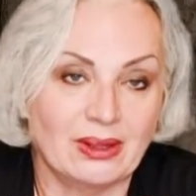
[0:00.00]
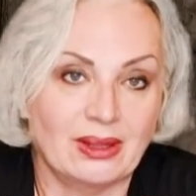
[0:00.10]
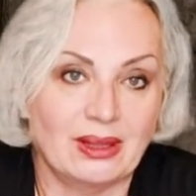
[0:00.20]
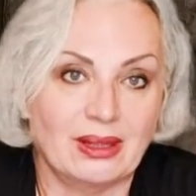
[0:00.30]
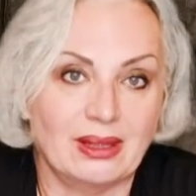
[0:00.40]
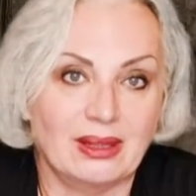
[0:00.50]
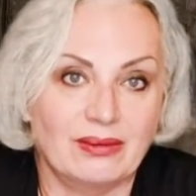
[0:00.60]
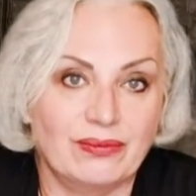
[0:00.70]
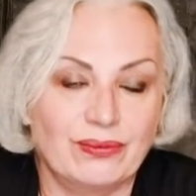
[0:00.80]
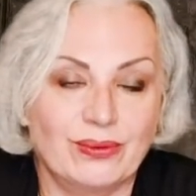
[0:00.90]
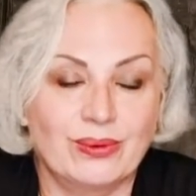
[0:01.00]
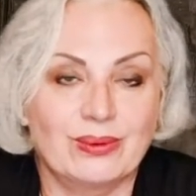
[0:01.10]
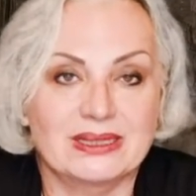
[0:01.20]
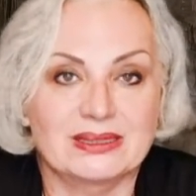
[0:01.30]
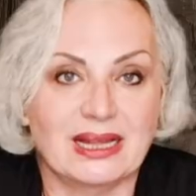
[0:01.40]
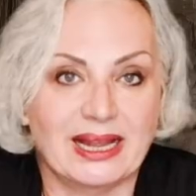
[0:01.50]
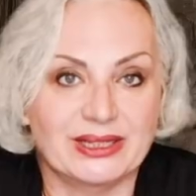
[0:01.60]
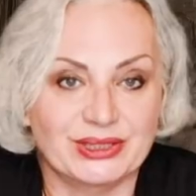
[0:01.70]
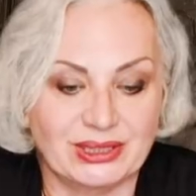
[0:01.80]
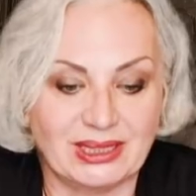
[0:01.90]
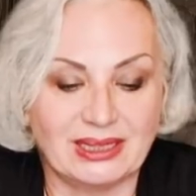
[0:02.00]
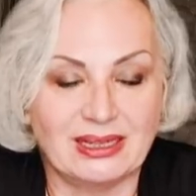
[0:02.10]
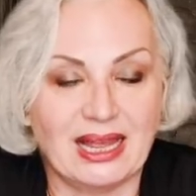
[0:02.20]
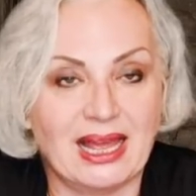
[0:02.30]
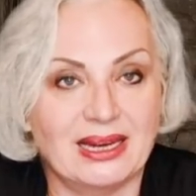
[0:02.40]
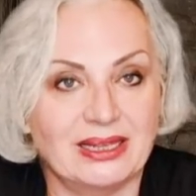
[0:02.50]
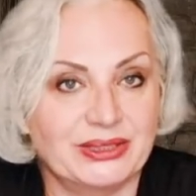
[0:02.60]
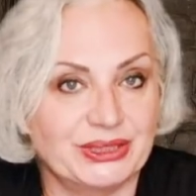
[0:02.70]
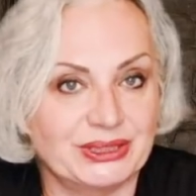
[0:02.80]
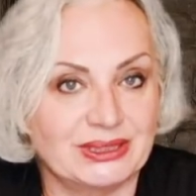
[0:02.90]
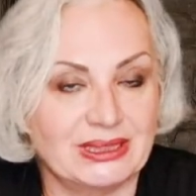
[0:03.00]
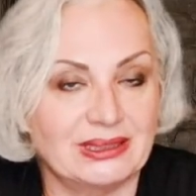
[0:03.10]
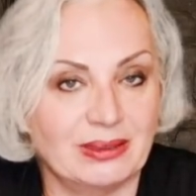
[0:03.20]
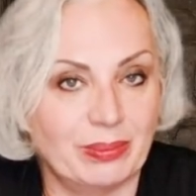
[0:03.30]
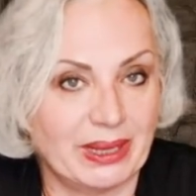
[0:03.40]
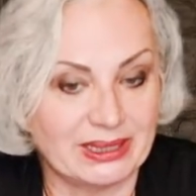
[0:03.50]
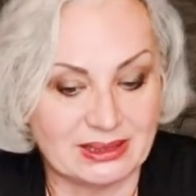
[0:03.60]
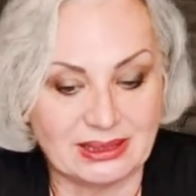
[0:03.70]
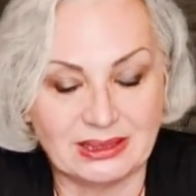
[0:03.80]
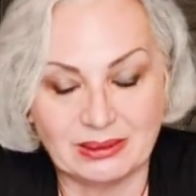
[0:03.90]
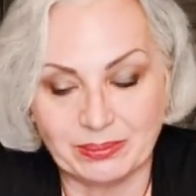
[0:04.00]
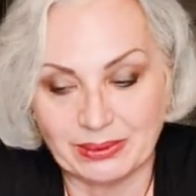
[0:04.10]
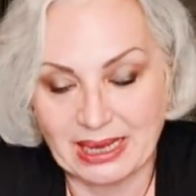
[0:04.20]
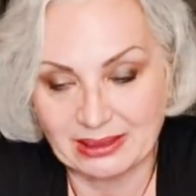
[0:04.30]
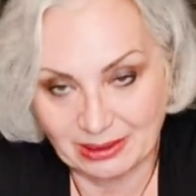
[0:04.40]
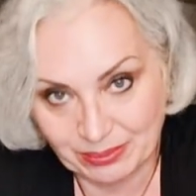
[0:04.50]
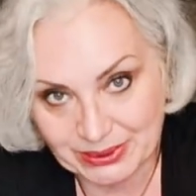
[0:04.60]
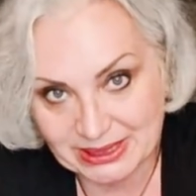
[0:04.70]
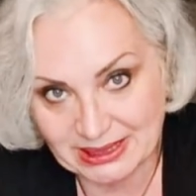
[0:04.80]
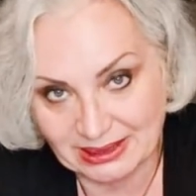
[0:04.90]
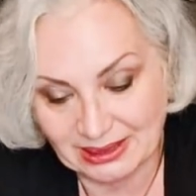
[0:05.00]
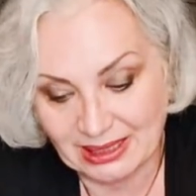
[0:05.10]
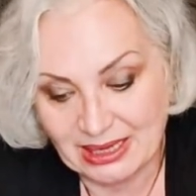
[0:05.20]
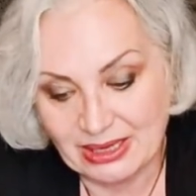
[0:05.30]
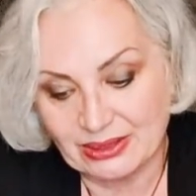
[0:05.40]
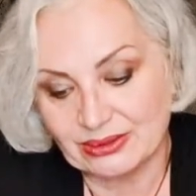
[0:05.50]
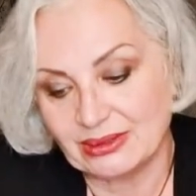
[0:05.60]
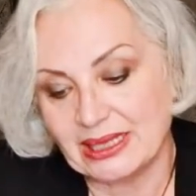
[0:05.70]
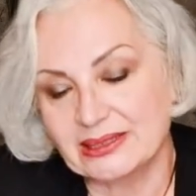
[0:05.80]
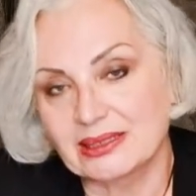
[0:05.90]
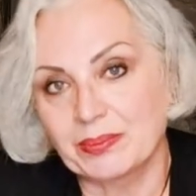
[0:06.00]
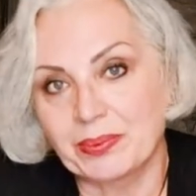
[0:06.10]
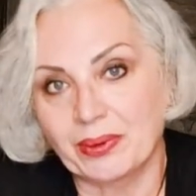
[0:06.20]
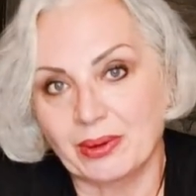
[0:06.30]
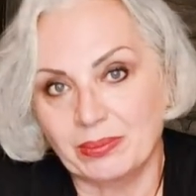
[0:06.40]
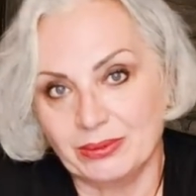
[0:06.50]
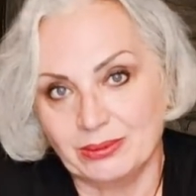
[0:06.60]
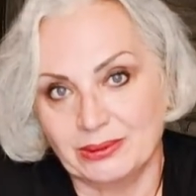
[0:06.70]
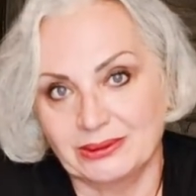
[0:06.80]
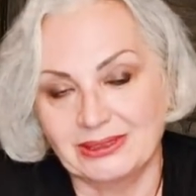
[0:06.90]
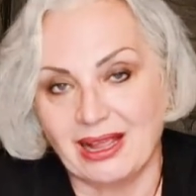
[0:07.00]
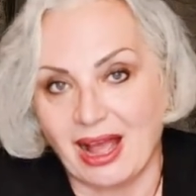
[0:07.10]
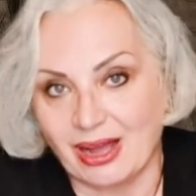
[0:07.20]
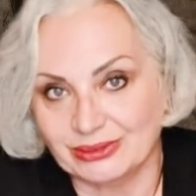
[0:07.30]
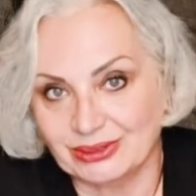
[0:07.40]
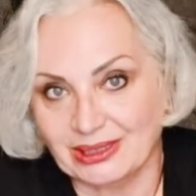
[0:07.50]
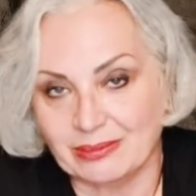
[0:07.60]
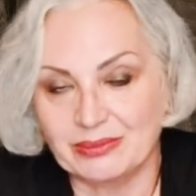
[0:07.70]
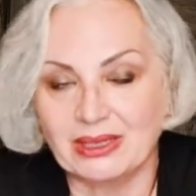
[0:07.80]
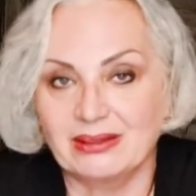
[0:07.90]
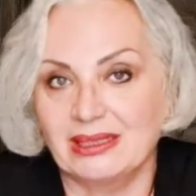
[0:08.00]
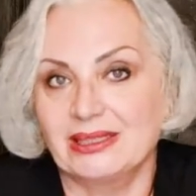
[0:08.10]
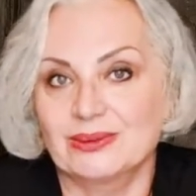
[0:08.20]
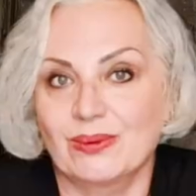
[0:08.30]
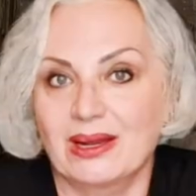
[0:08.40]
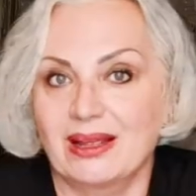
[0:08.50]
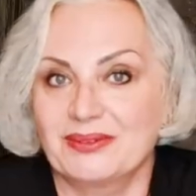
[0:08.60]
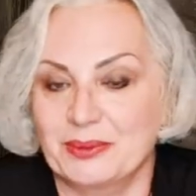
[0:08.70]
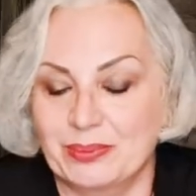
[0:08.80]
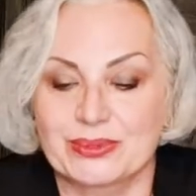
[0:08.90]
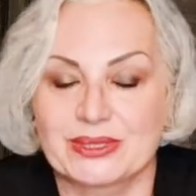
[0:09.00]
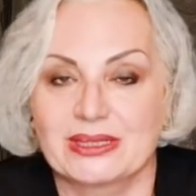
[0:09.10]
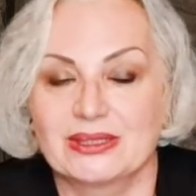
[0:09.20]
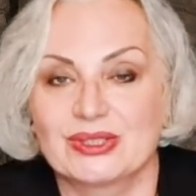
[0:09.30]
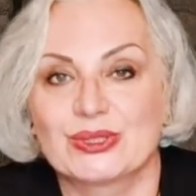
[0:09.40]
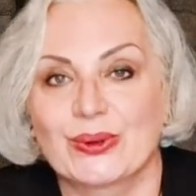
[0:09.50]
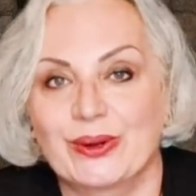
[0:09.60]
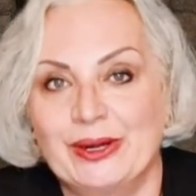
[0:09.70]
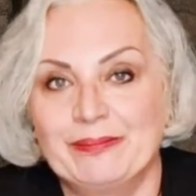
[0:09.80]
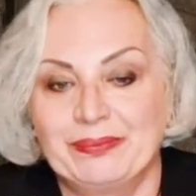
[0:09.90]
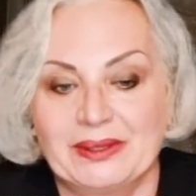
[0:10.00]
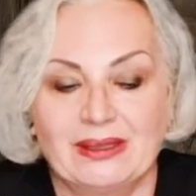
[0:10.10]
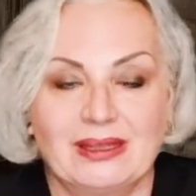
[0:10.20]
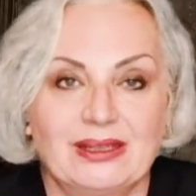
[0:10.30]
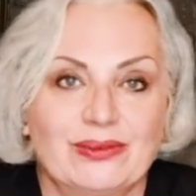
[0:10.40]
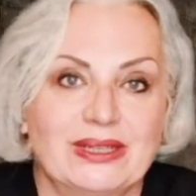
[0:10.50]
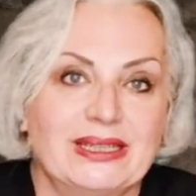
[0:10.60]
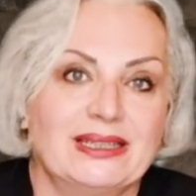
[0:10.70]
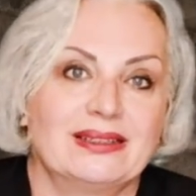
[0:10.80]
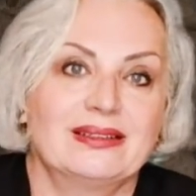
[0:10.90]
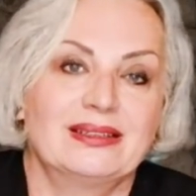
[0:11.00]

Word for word: uh, for one's action and the energies in the past in the, and the present so that's a probable outcome nothing is 100% sure even in